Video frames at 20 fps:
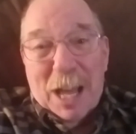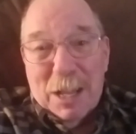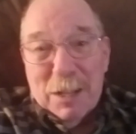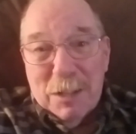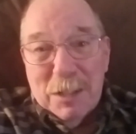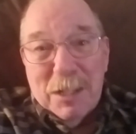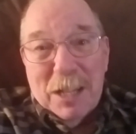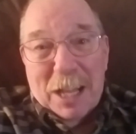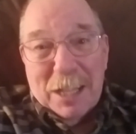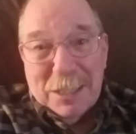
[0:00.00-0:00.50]

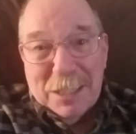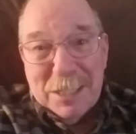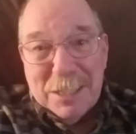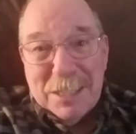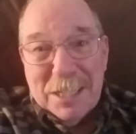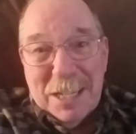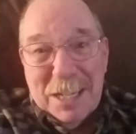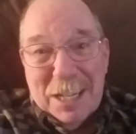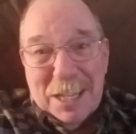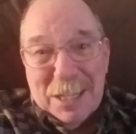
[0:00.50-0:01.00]
not not the
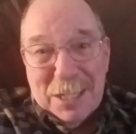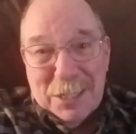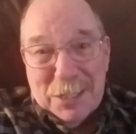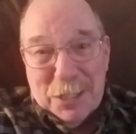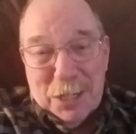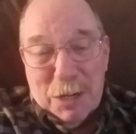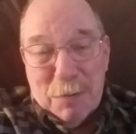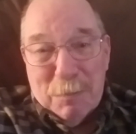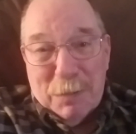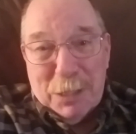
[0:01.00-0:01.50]
seat of the
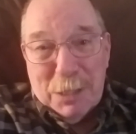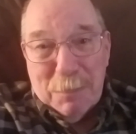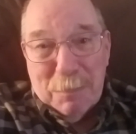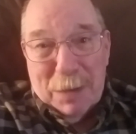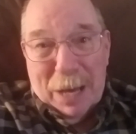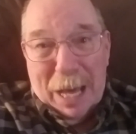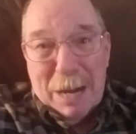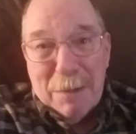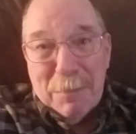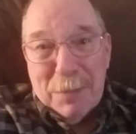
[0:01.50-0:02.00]
chair, but the
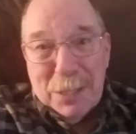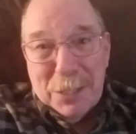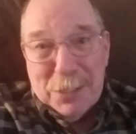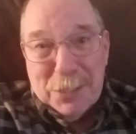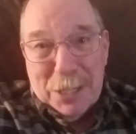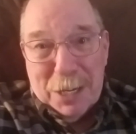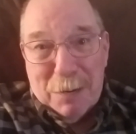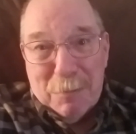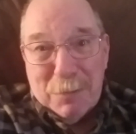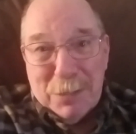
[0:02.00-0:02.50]
bottom of the
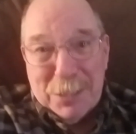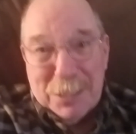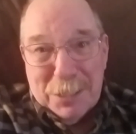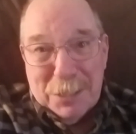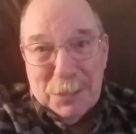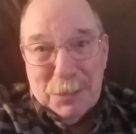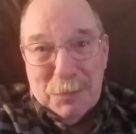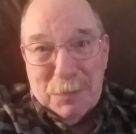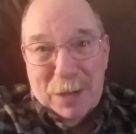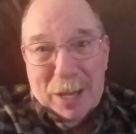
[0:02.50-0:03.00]
chair was
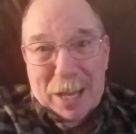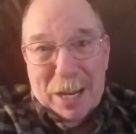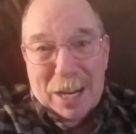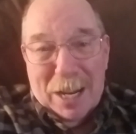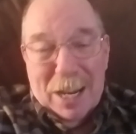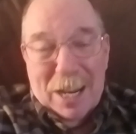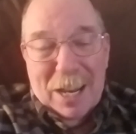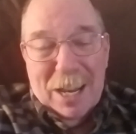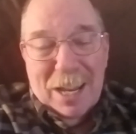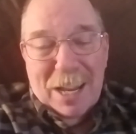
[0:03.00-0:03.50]
still
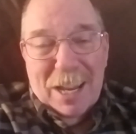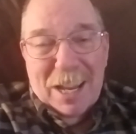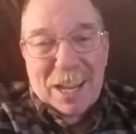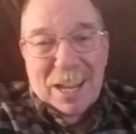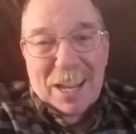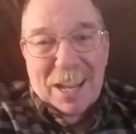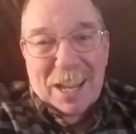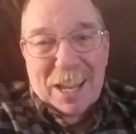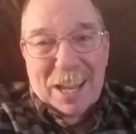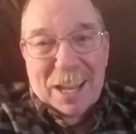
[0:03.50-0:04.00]
wet,
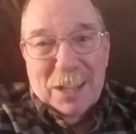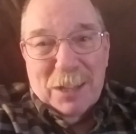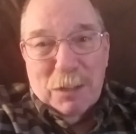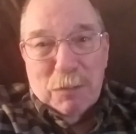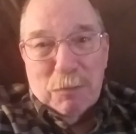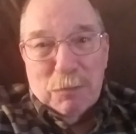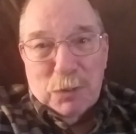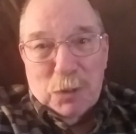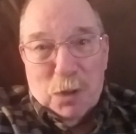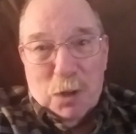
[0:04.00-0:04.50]
and
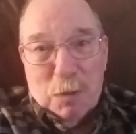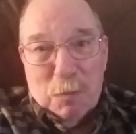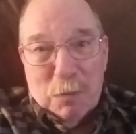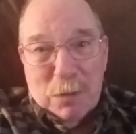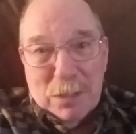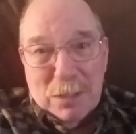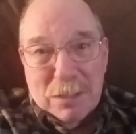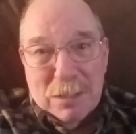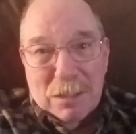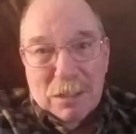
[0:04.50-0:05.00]
the floor
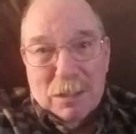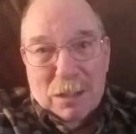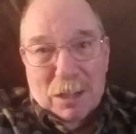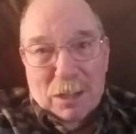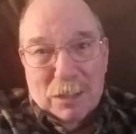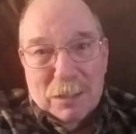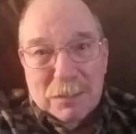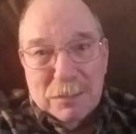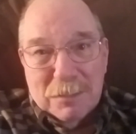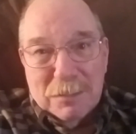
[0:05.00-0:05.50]
was
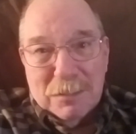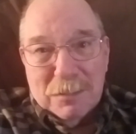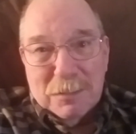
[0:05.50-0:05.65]
uh,